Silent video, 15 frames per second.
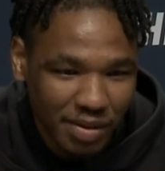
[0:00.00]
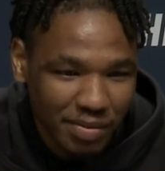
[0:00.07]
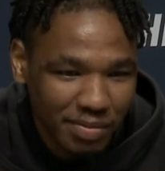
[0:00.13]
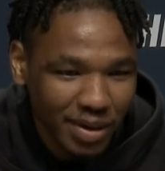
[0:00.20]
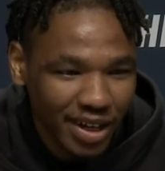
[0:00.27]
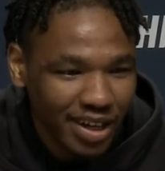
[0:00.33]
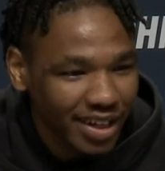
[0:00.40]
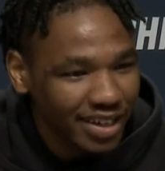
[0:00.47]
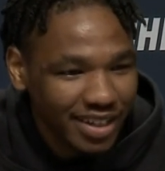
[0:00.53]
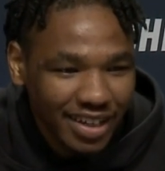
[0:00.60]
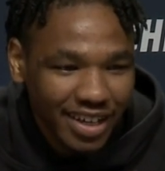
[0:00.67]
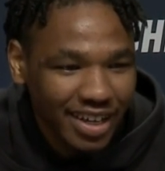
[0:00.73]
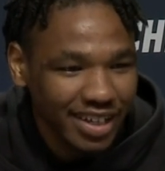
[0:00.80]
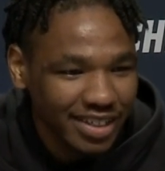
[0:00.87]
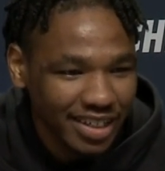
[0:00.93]
But
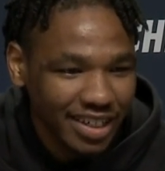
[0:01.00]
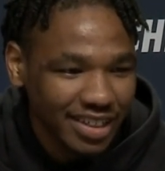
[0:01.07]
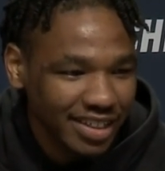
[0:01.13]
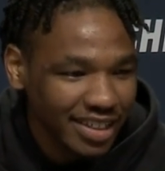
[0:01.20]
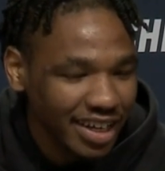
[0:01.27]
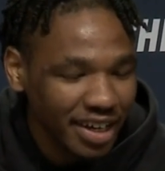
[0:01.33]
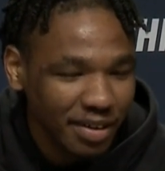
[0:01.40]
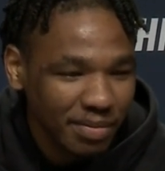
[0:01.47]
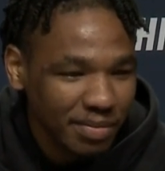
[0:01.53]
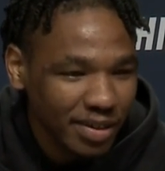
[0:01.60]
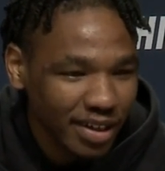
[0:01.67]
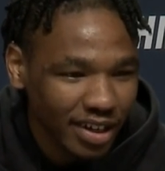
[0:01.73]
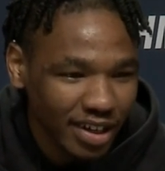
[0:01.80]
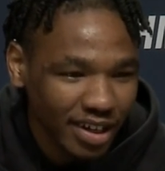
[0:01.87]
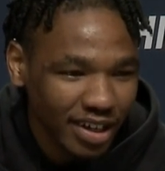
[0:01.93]
he just him,
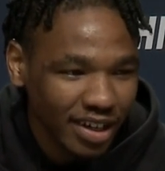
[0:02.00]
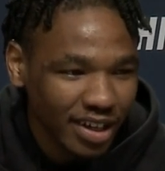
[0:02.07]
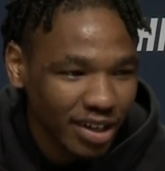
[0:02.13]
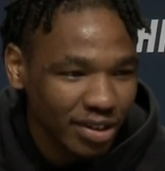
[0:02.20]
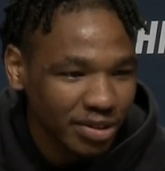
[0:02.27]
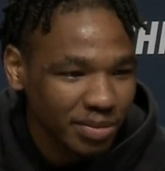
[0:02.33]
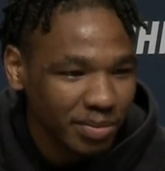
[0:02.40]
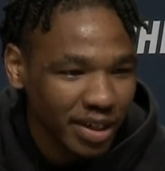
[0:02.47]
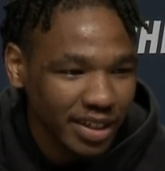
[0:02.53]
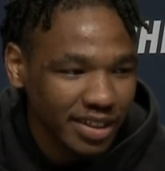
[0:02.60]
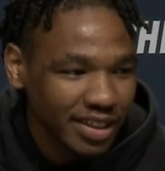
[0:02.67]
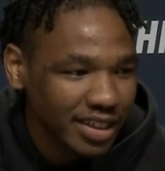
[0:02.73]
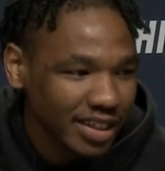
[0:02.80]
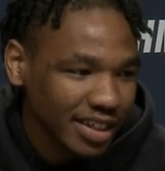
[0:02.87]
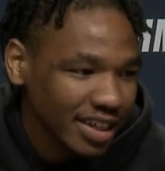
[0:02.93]
Coach Muss,
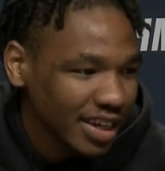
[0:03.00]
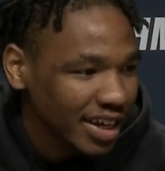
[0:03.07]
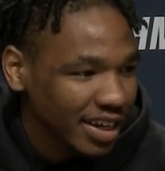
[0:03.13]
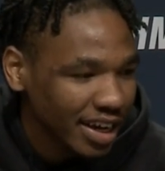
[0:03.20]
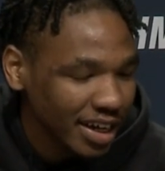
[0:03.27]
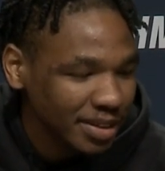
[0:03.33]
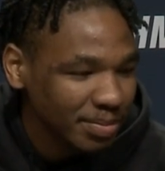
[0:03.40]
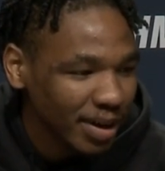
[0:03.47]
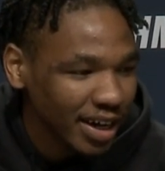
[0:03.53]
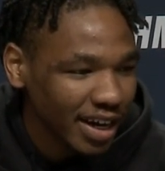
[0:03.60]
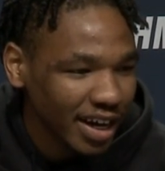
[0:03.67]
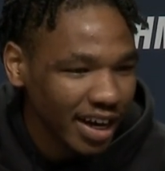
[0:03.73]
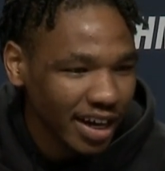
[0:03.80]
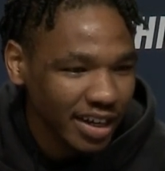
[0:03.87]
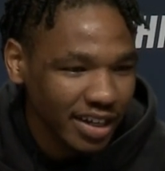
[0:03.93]
that's my
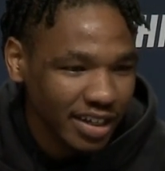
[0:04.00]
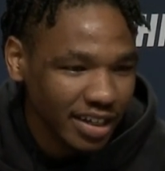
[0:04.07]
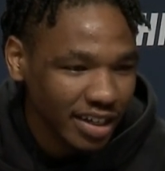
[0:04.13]
guy.